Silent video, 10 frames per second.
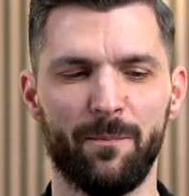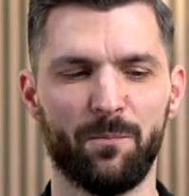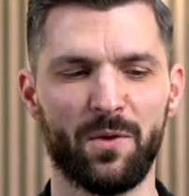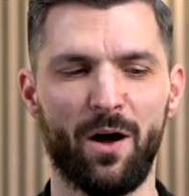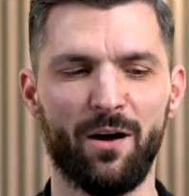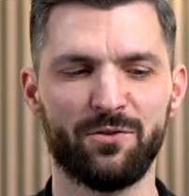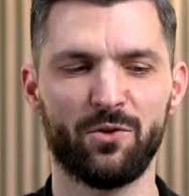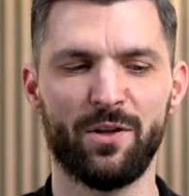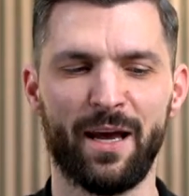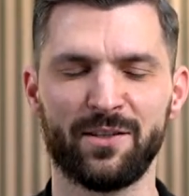after
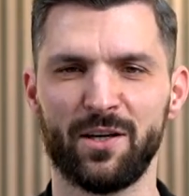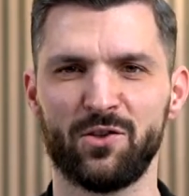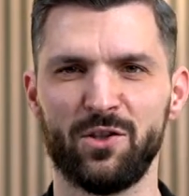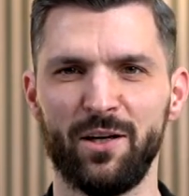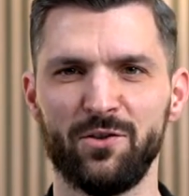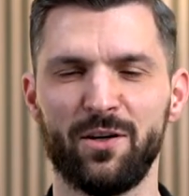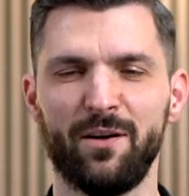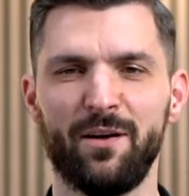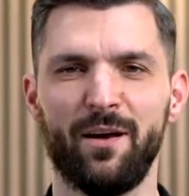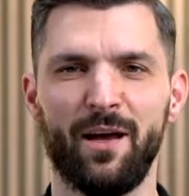the X Exchange
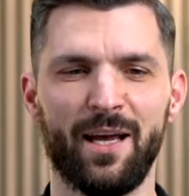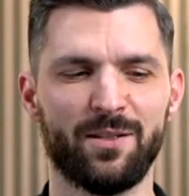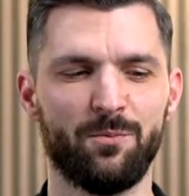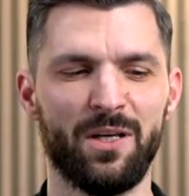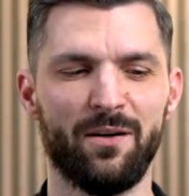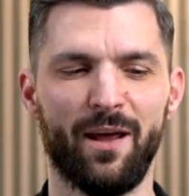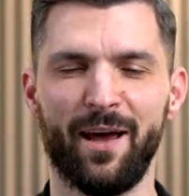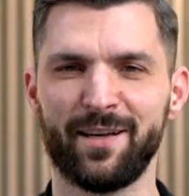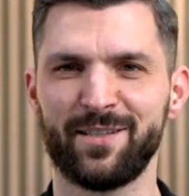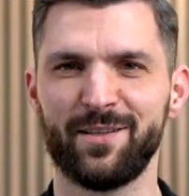has been
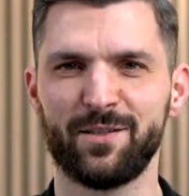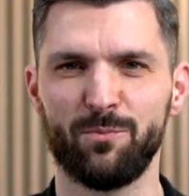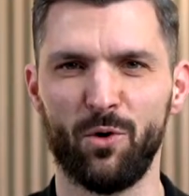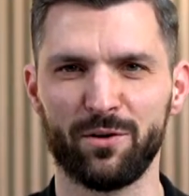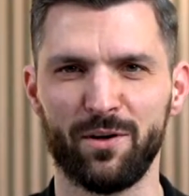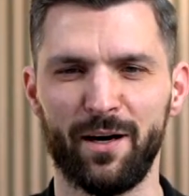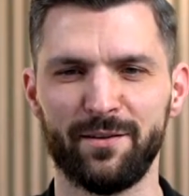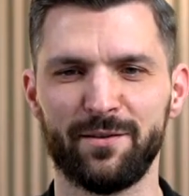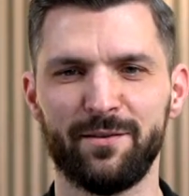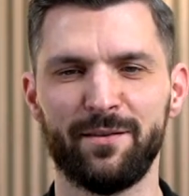X Spotlight.
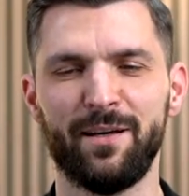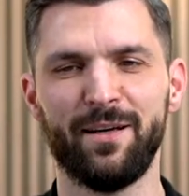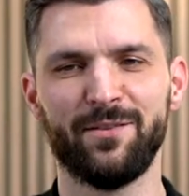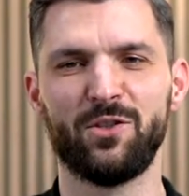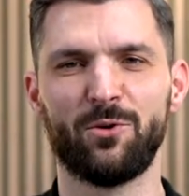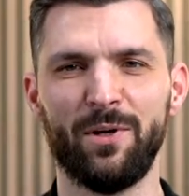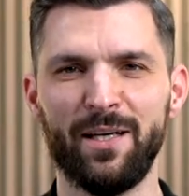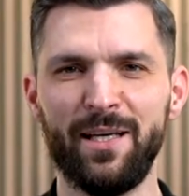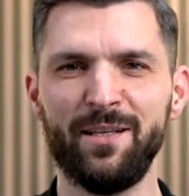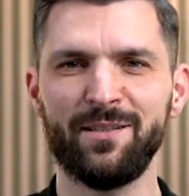The
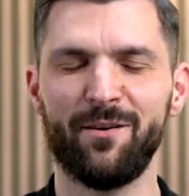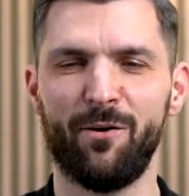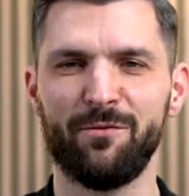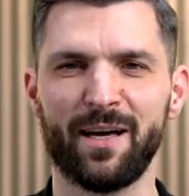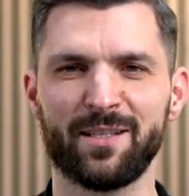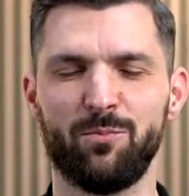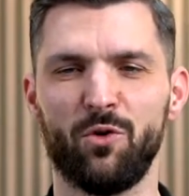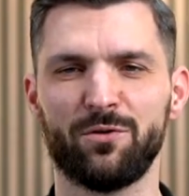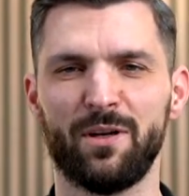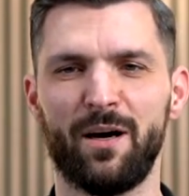release of X
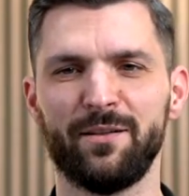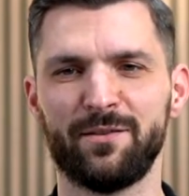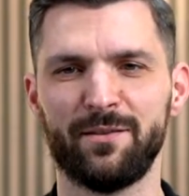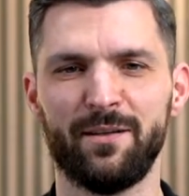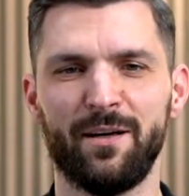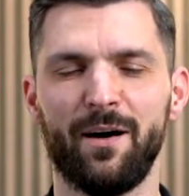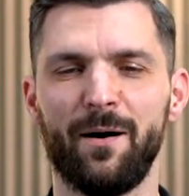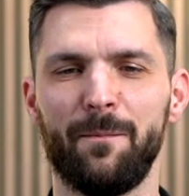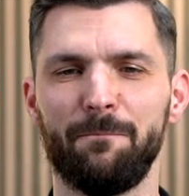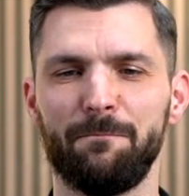Spotlight,
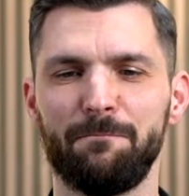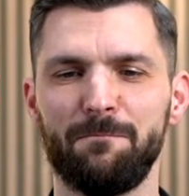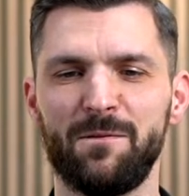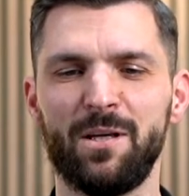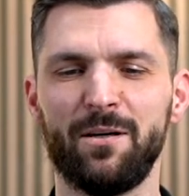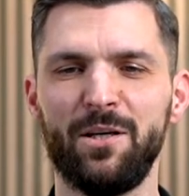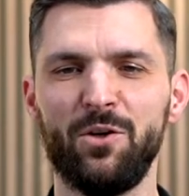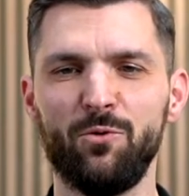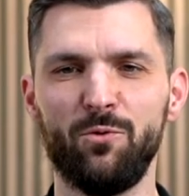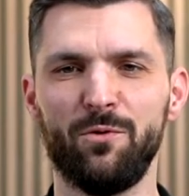the
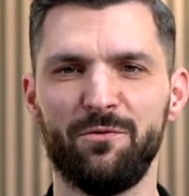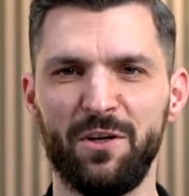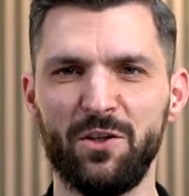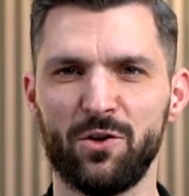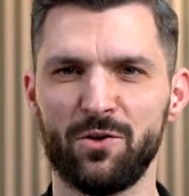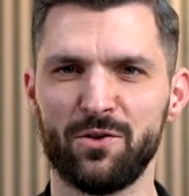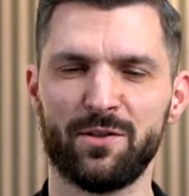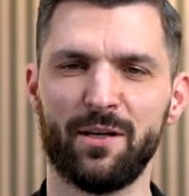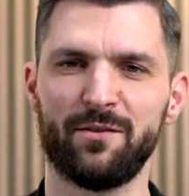new features that